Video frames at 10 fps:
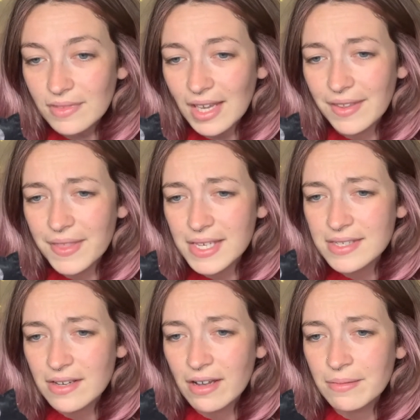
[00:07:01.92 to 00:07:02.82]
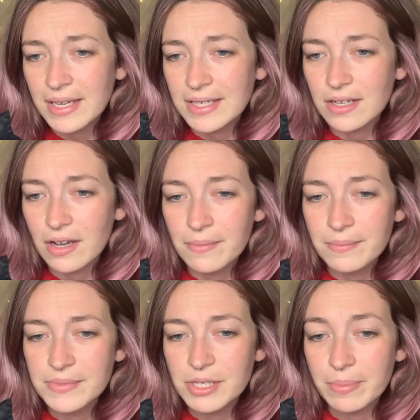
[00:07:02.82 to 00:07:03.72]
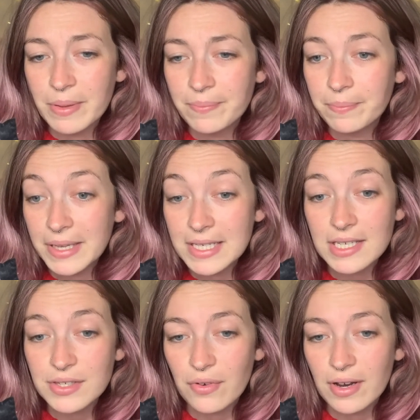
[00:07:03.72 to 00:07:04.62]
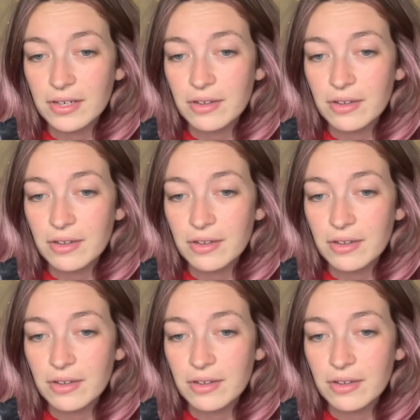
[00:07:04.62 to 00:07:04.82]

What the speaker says: and this time it had come to bid his friend